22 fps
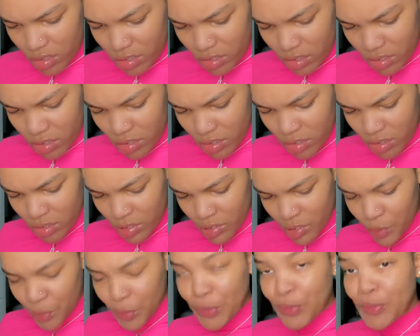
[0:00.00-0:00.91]

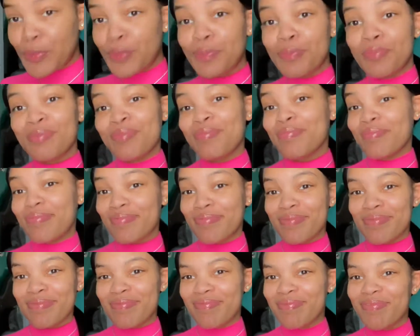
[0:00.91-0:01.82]

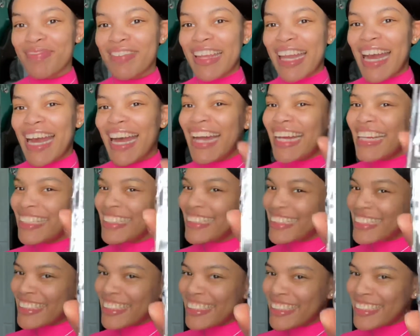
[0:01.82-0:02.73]

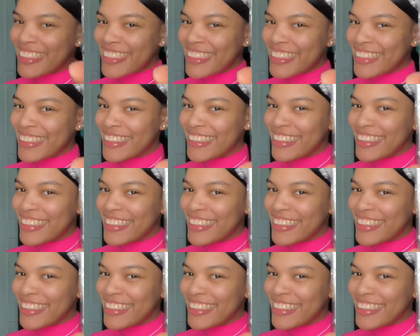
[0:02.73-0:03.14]
(silence)